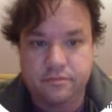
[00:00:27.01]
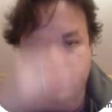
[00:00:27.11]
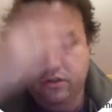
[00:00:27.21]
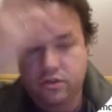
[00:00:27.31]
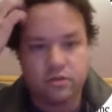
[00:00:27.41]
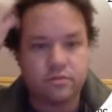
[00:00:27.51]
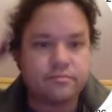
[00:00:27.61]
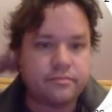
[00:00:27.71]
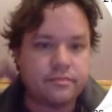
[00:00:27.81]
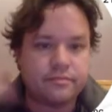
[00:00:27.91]
So
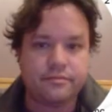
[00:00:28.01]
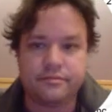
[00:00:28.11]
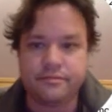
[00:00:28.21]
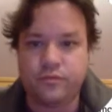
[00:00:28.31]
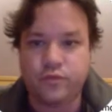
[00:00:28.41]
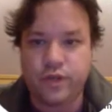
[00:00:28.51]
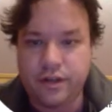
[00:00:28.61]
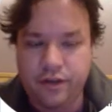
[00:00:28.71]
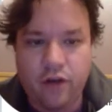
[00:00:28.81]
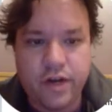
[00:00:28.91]
we
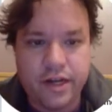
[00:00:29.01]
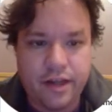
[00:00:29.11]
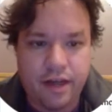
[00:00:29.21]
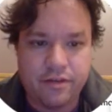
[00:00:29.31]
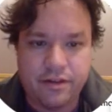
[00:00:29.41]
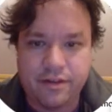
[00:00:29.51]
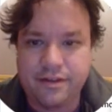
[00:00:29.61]
already have